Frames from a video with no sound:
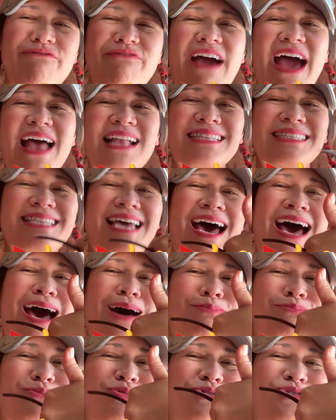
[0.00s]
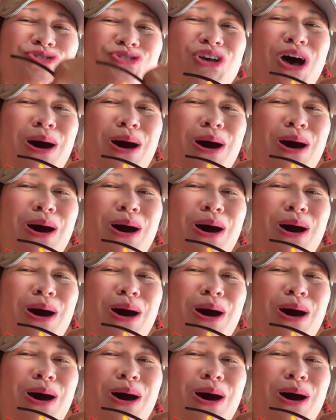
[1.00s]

fat thumbs